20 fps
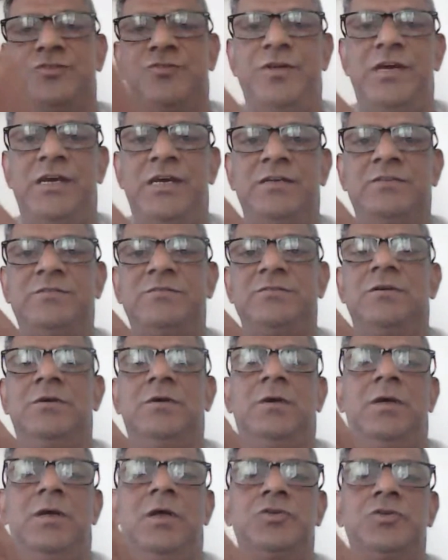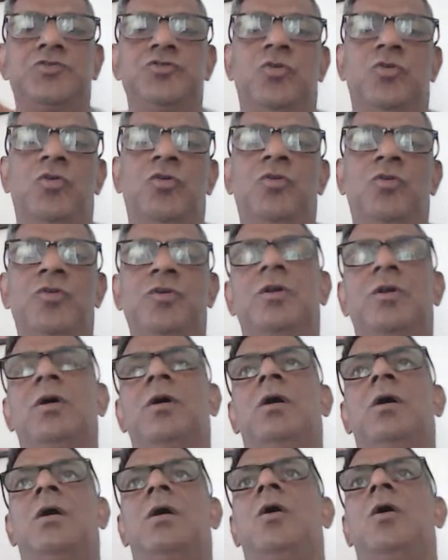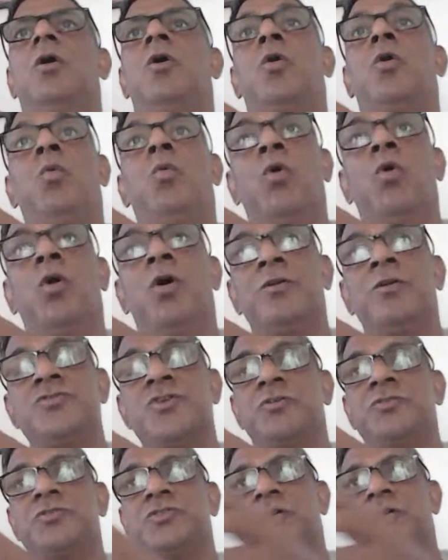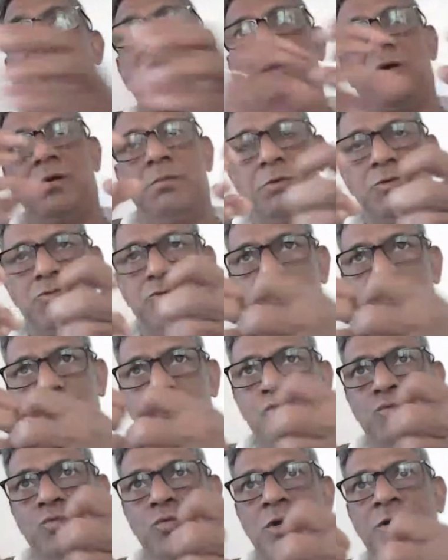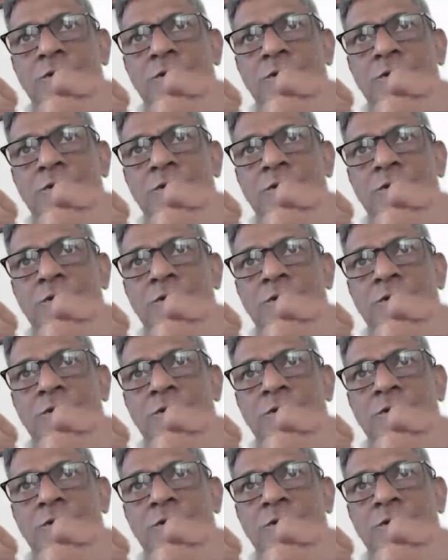stress, tone, or word juncture between two